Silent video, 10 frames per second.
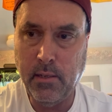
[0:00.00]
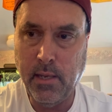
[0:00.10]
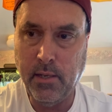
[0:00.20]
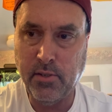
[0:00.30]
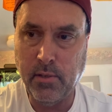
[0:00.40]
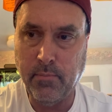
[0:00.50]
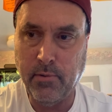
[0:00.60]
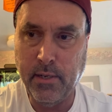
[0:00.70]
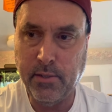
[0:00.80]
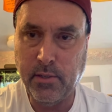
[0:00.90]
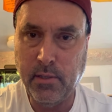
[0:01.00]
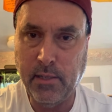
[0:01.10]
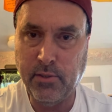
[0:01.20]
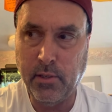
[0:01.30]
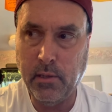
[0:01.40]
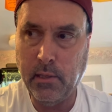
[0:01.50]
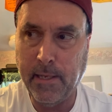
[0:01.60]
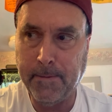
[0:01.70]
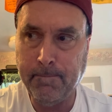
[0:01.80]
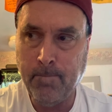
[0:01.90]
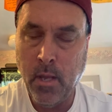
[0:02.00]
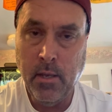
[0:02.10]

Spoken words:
take some risk. That's a good thing.